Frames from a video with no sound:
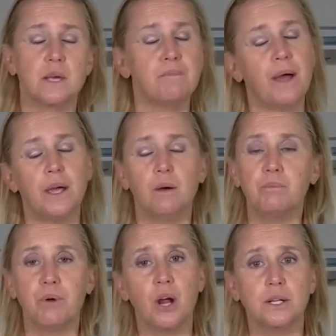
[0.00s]
I buy a
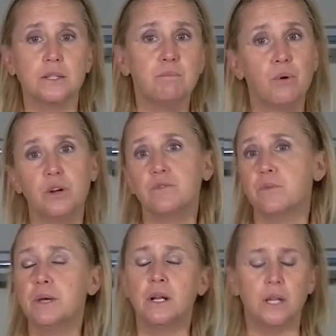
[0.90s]
product imported
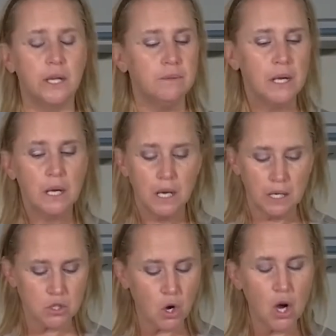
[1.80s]
from Italy.
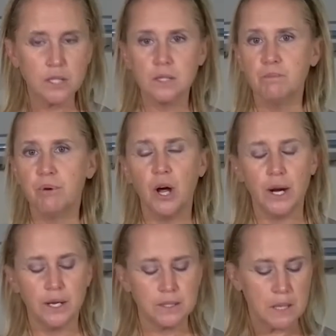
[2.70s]
It's awesome
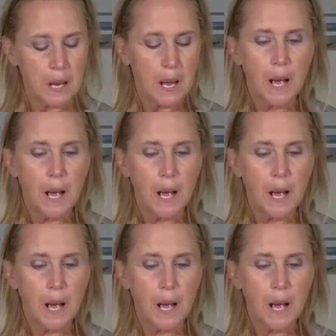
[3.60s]
product.